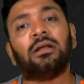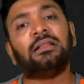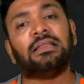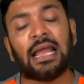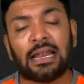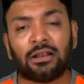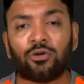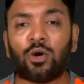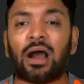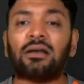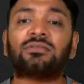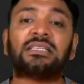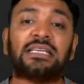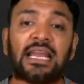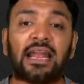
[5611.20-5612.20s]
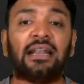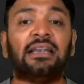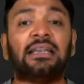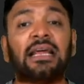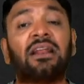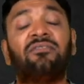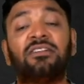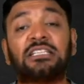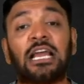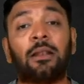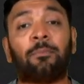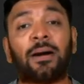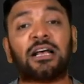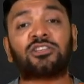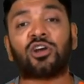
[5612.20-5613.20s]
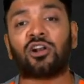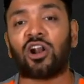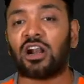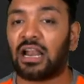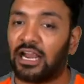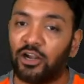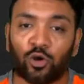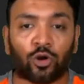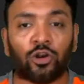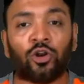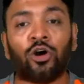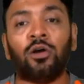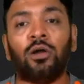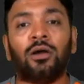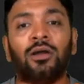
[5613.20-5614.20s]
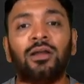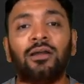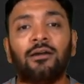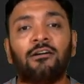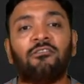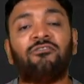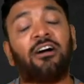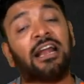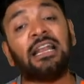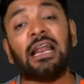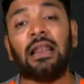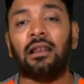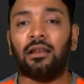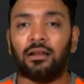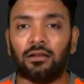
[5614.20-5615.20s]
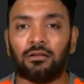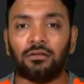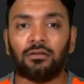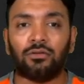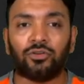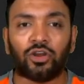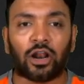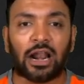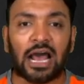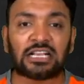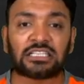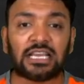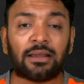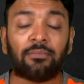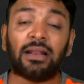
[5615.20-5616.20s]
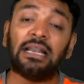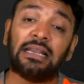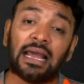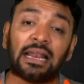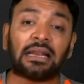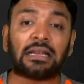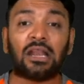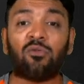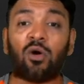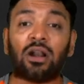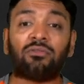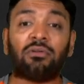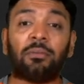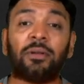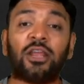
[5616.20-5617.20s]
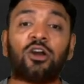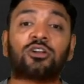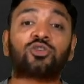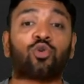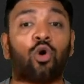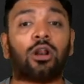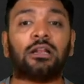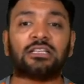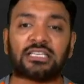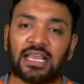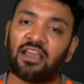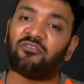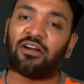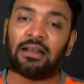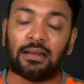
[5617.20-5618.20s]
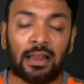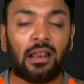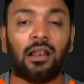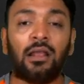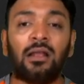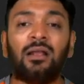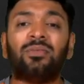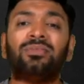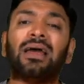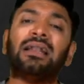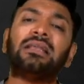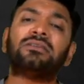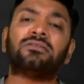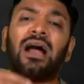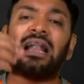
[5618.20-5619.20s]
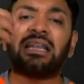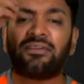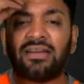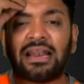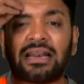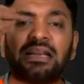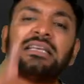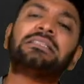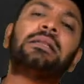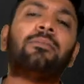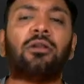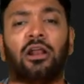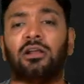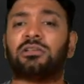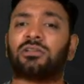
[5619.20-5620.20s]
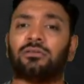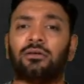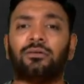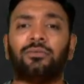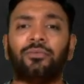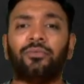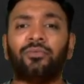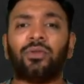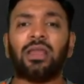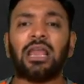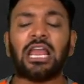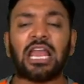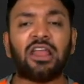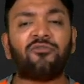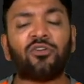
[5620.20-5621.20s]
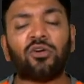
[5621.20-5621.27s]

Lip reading: Then you have CA inter, which I'll pass or not, I don't know. Final, you're asking me directly what will be your score in CA final. That is not even reasonable also. If